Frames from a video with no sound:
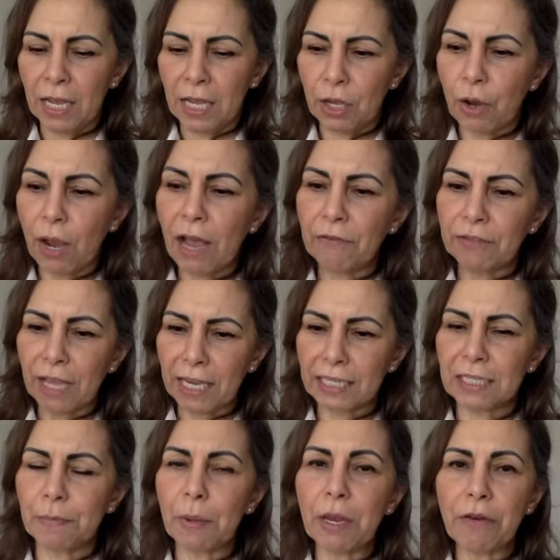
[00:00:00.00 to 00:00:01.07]
you have that
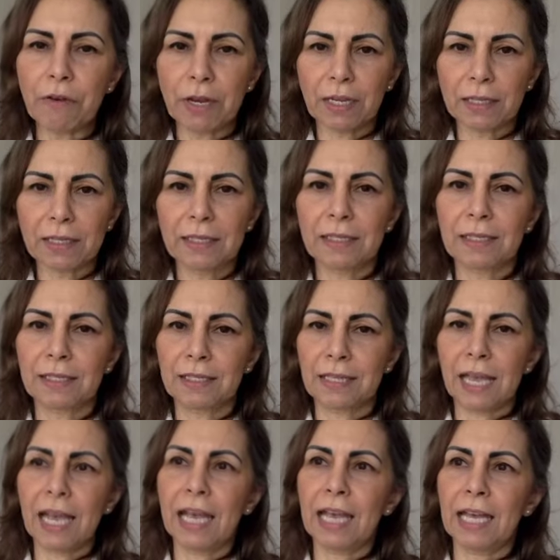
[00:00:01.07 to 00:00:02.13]
experience
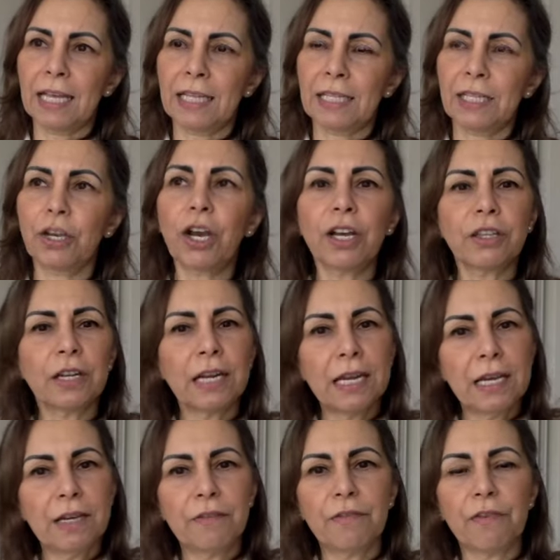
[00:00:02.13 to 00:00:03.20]
and you kind of
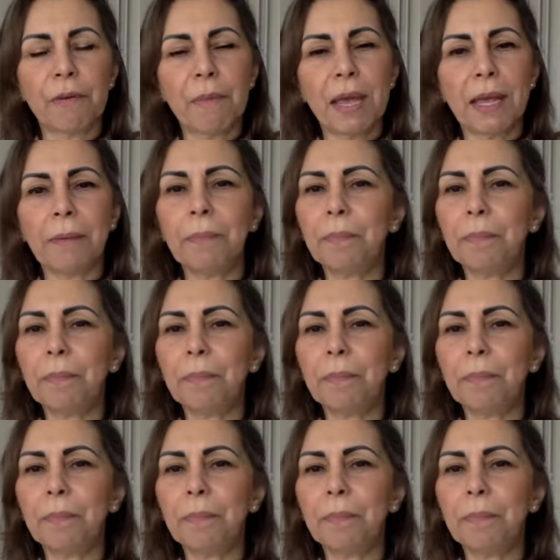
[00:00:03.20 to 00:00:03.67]
learn from it.